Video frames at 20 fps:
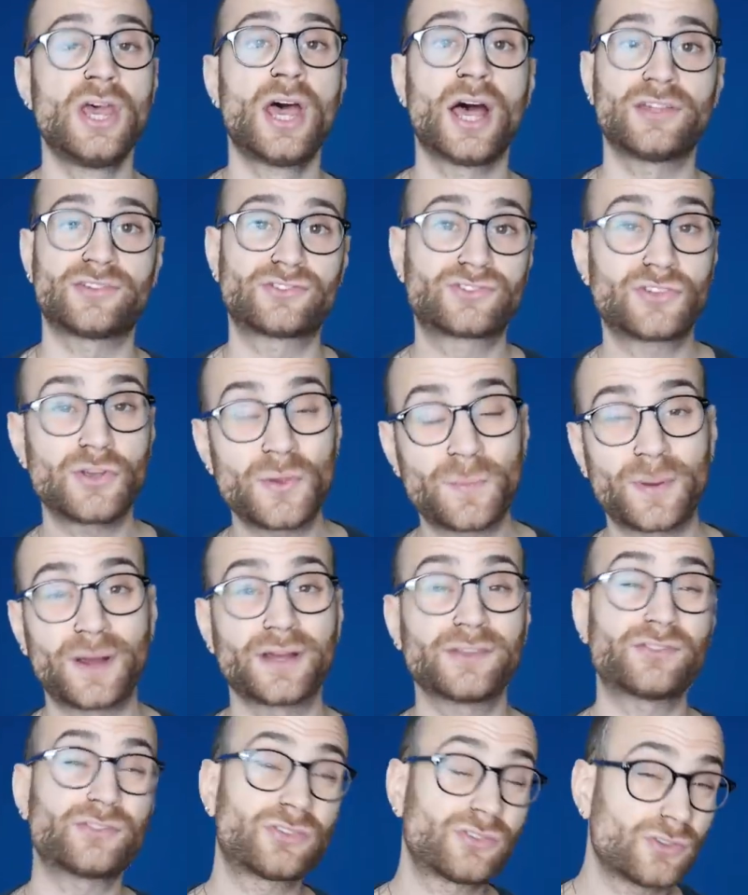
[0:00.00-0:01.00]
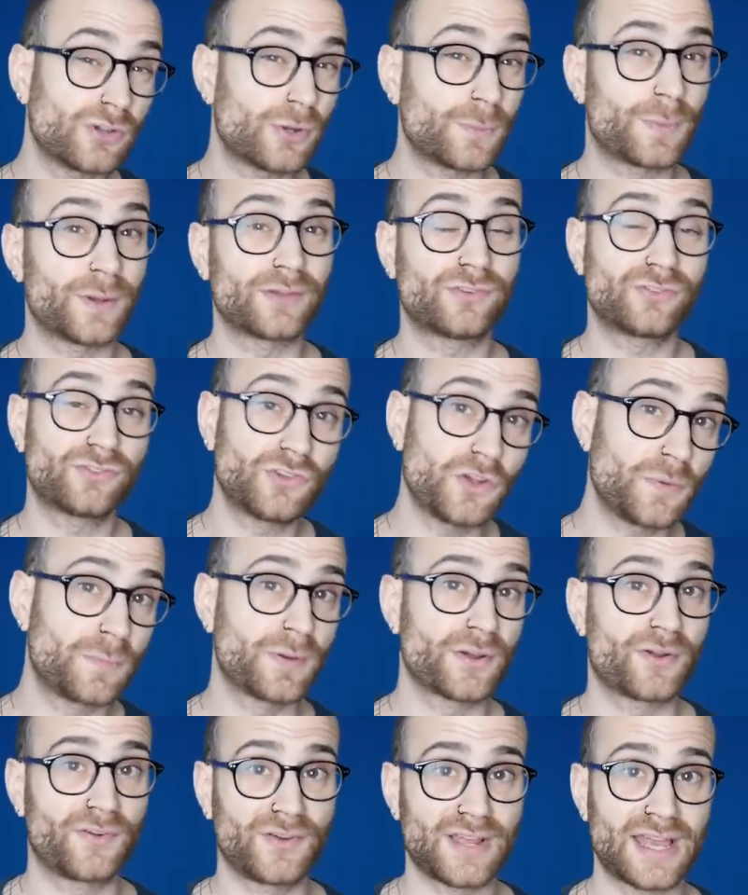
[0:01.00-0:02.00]
A super, super,
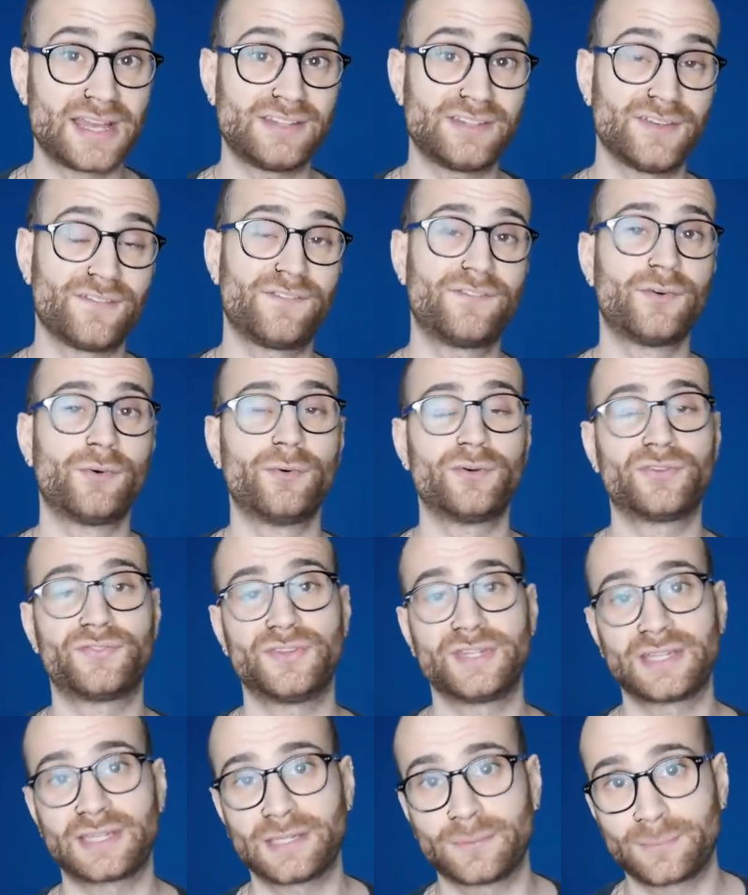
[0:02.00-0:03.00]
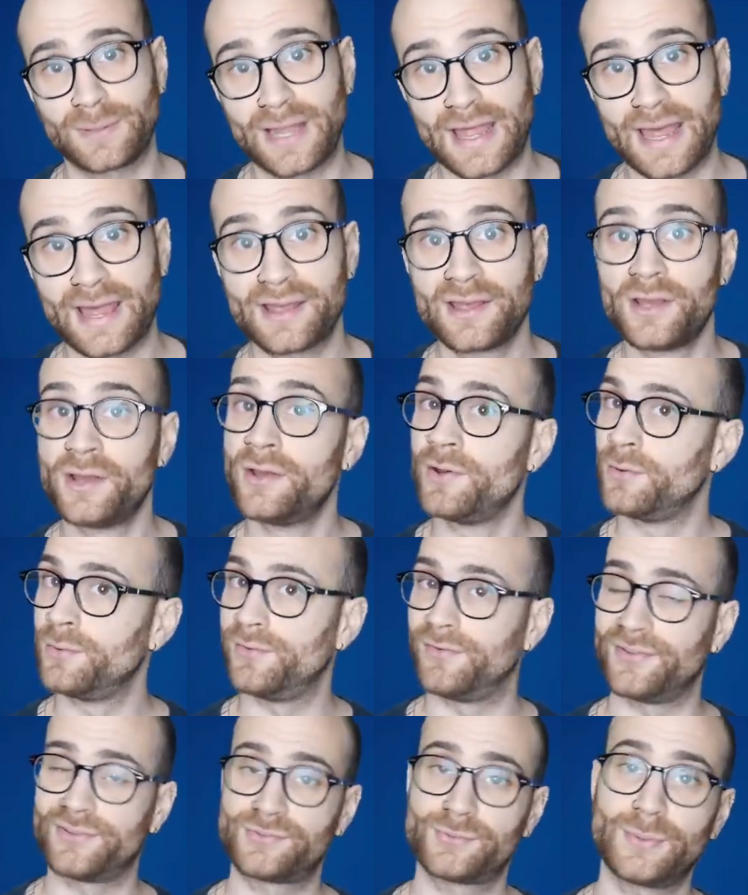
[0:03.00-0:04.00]
super creative, forward thinking player
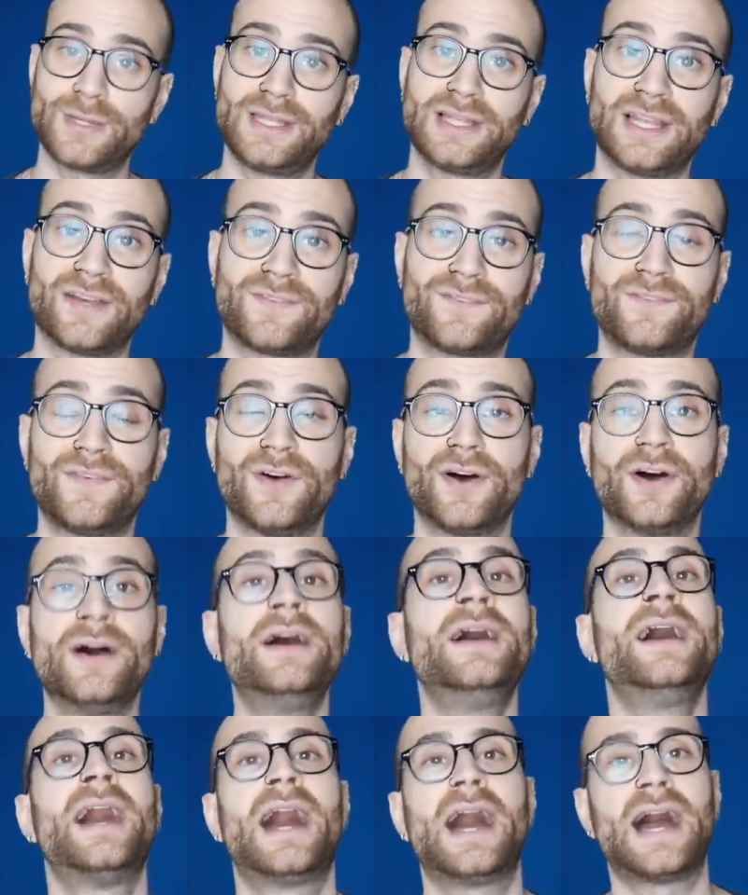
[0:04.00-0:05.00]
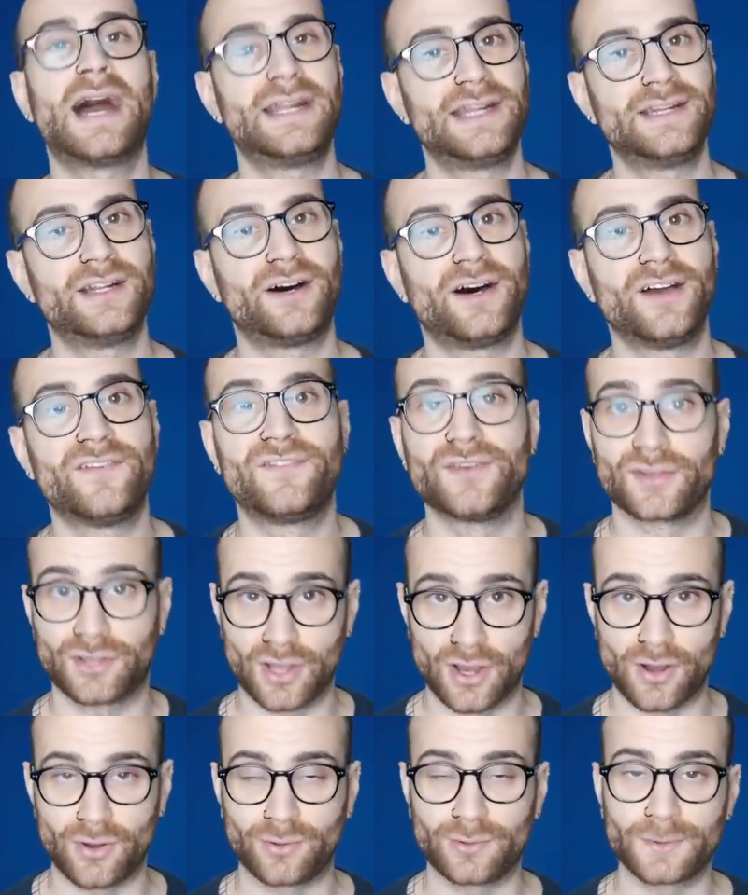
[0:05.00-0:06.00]
with a sweet left foot and an eye for
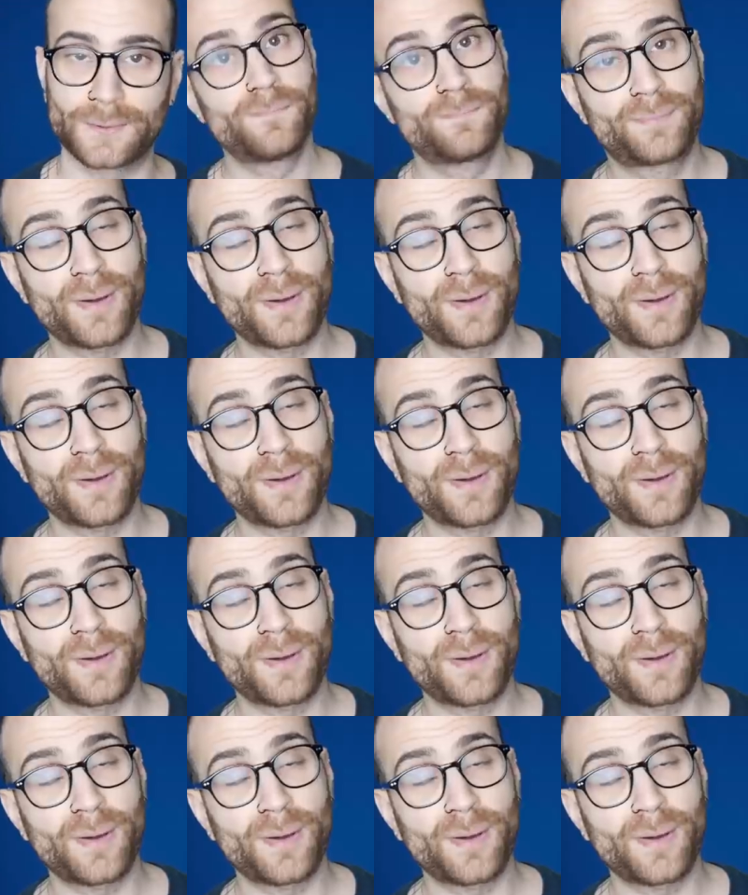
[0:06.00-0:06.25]
goal.